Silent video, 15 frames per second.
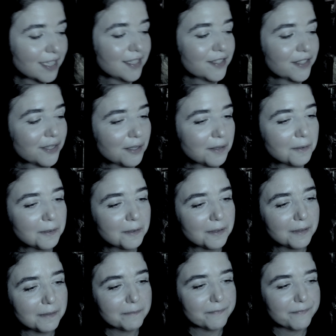
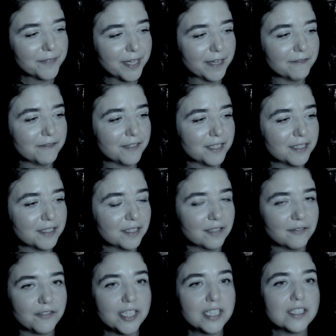So yeah, finish
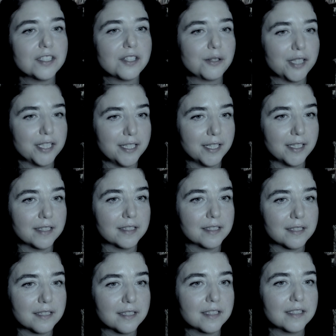your
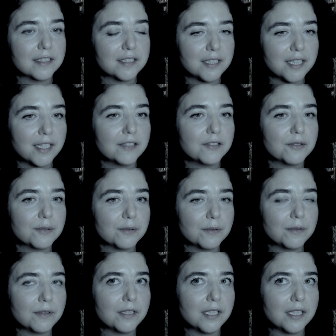ideas. Try
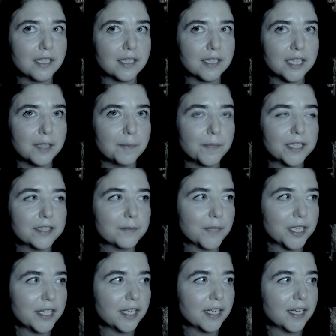to keep as
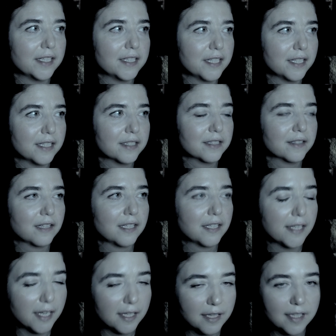many ideas
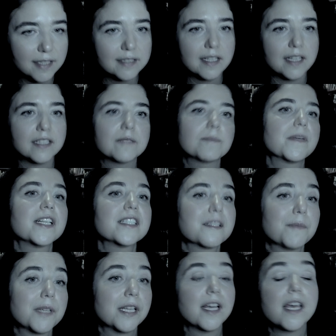realized as
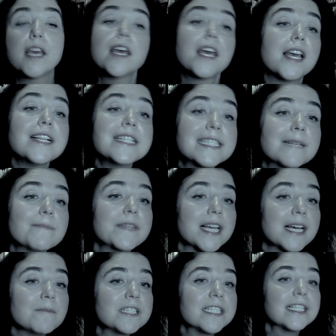possible, and
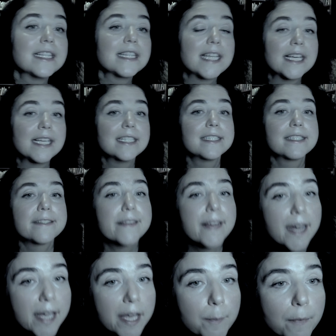sometimes it takes
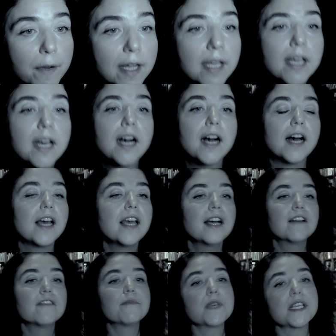time. I
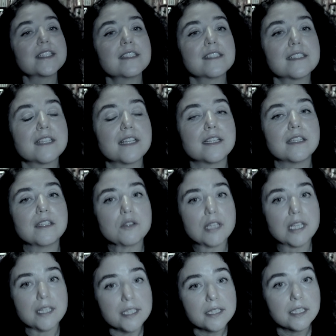have pieces that
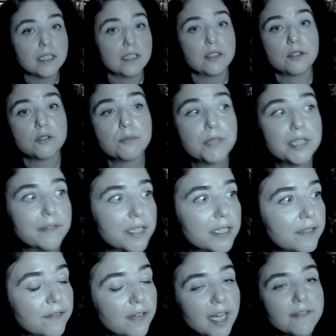literally took me
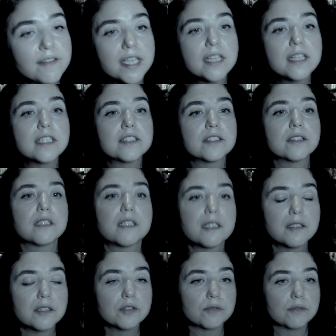25 years
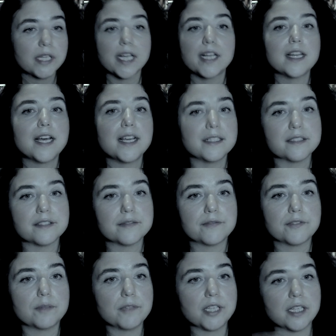to realize,
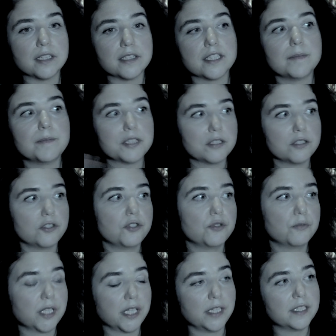from the conception
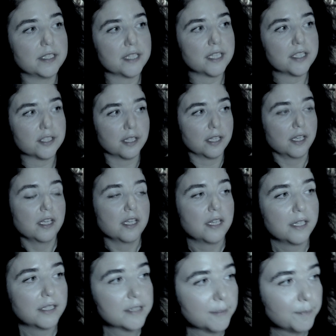to realization.
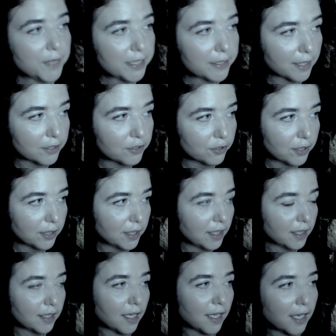There is a piece actually
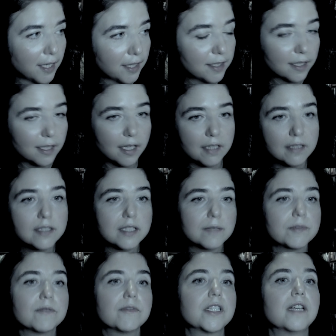that I had a
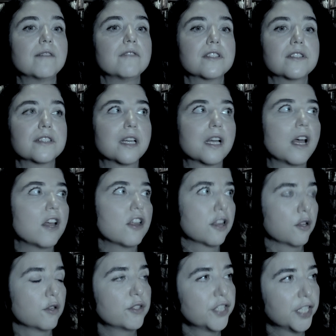concept when I was
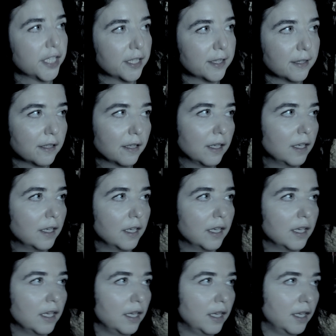13,
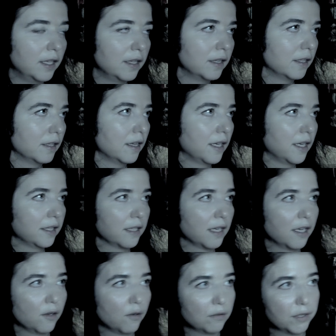and that
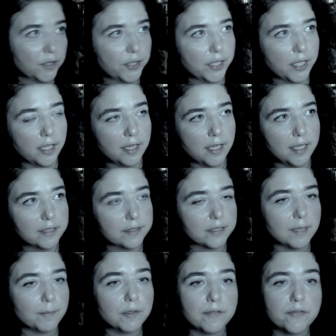I only realized a
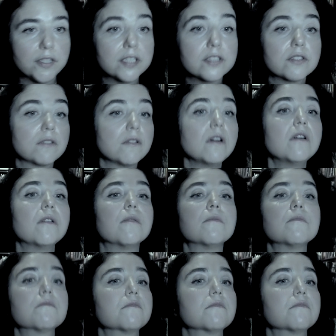couple of years ago.